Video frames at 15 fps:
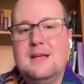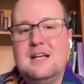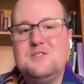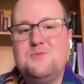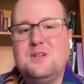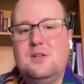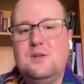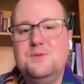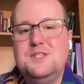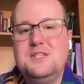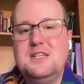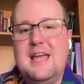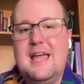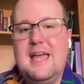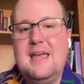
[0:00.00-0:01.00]
As we close
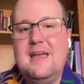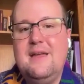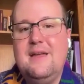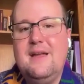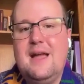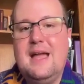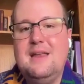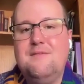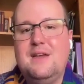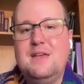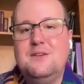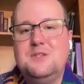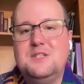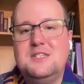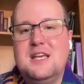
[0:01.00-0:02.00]
today, I
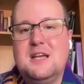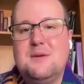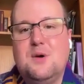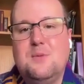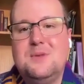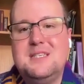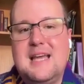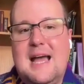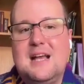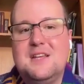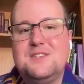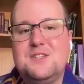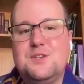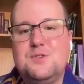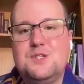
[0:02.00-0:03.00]
invite you to take a moment to
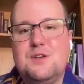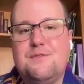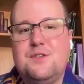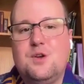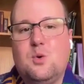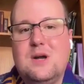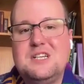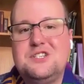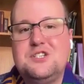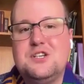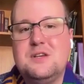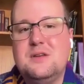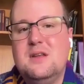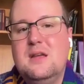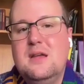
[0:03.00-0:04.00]
ask yourself the
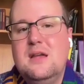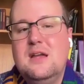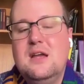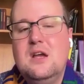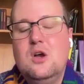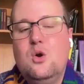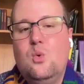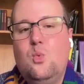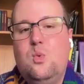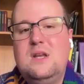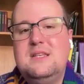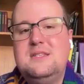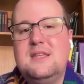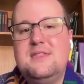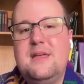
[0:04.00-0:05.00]
question,
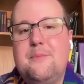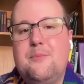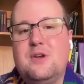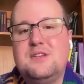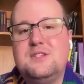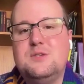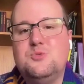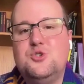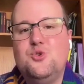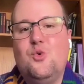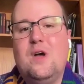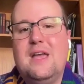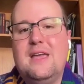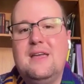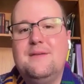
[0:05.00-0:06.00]
what is that brings you
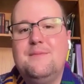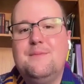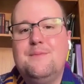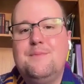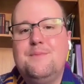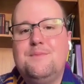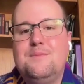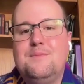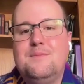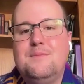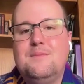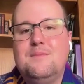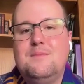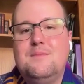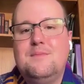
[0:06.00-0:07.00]
joy?
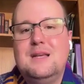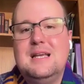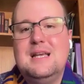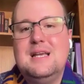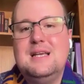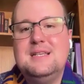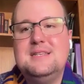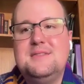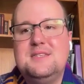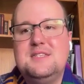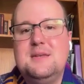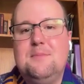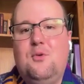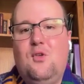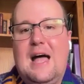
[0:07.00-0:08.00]
Is it the
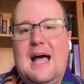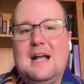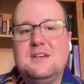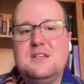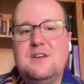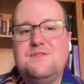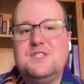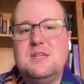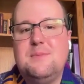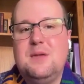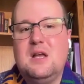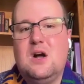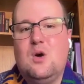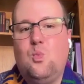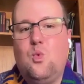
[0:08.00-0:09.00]
simple act of
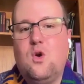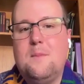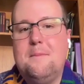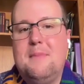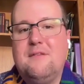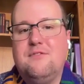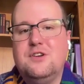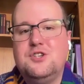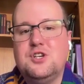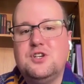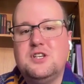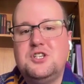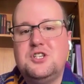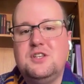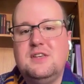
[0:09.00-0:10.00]
sipping a warm beverage
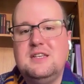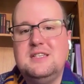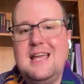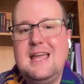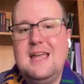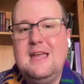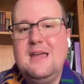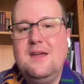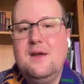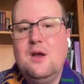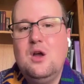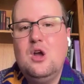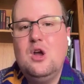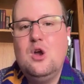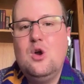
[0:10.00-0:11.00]
on a chilly day?
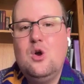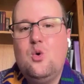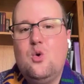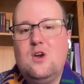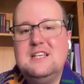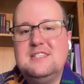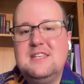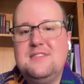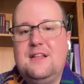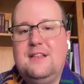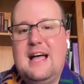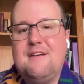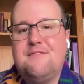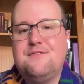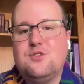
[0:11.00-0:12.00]
Or is it the
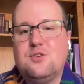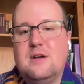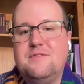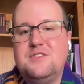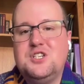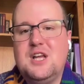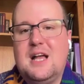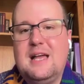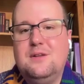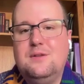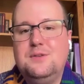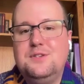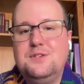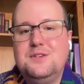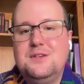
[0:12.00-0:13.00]
laughter of a
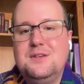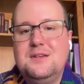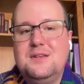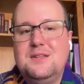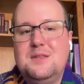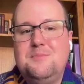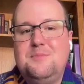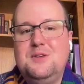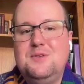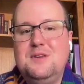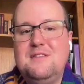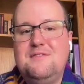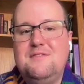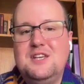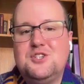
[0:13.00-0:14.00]
child, the
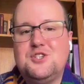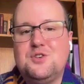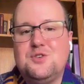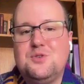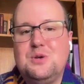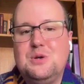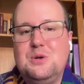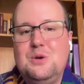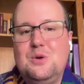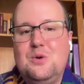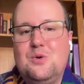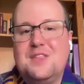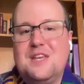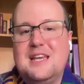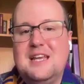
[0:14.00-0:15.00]
beauty of nature,
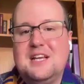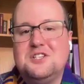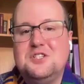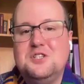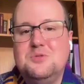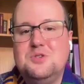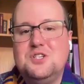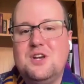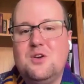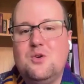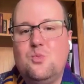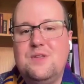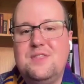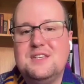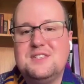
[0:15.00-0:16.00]
or the connection you share
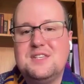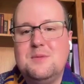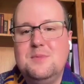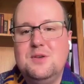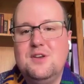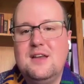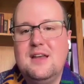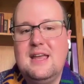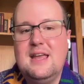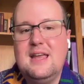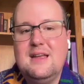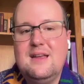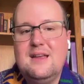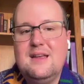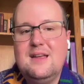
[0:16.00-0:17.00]
with this community?